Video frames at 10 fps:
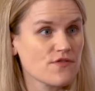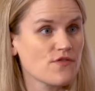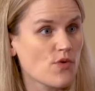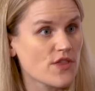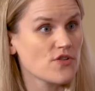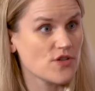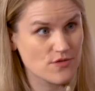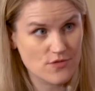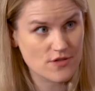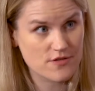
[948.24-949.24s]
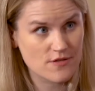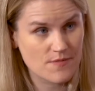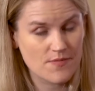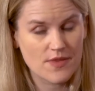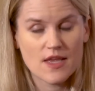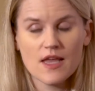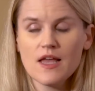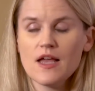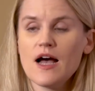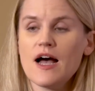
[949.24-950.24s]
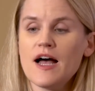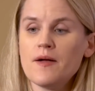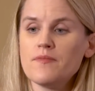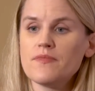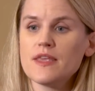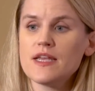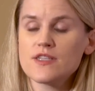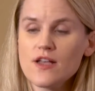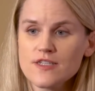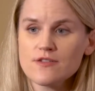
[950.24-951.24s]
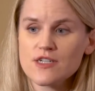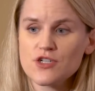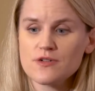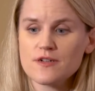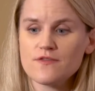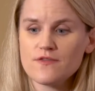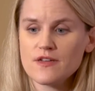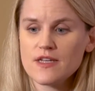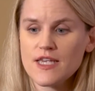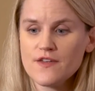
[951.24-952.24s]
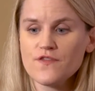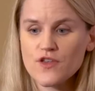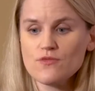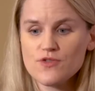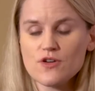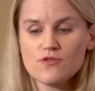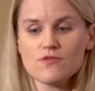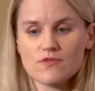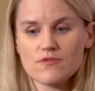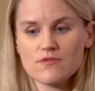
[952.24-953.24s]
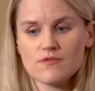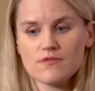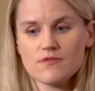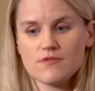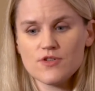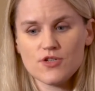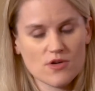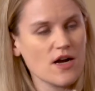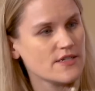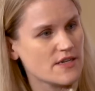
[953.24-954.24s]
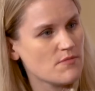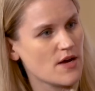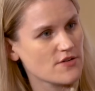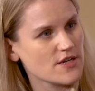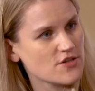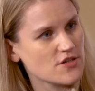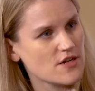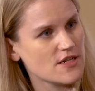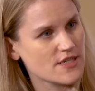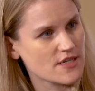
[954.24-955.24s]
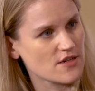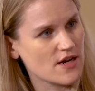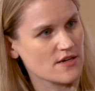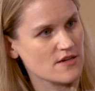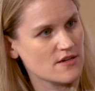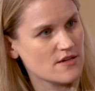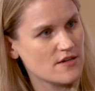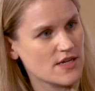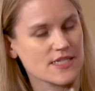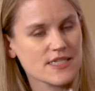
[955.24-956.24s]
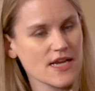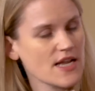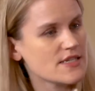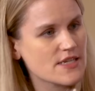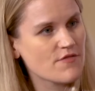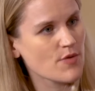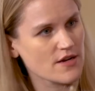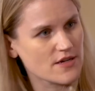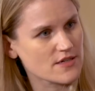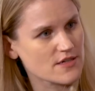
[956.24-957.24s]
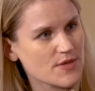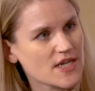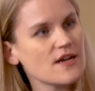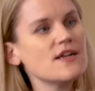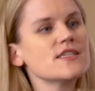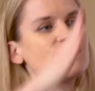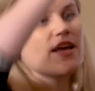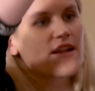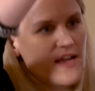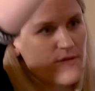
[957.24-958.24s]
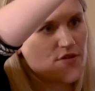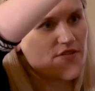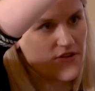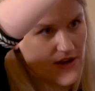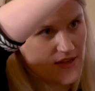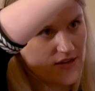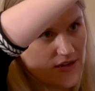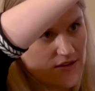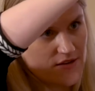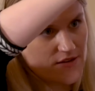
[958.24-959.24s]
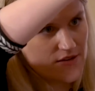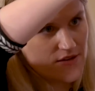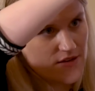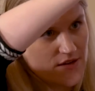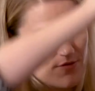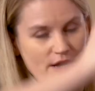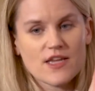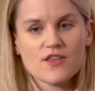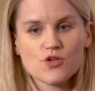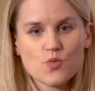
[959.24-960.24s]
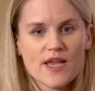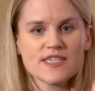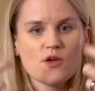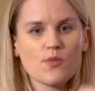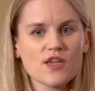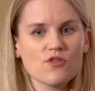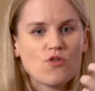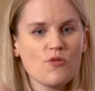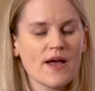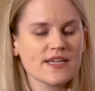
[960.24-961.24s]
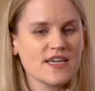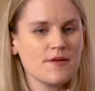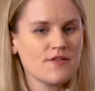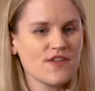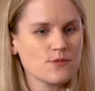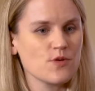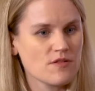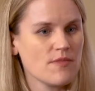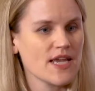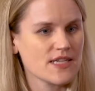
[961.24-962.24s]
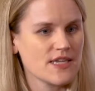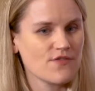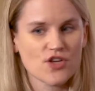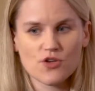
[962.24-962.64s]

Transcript: it for their news. Mm-hmm. Mm-hmm. Um, it's also an issue of if you don't do content moderation on TikTok, it's not a safe product because of that hypervirality. Right? There's ways that we could roll back time on Facebook and make it safer.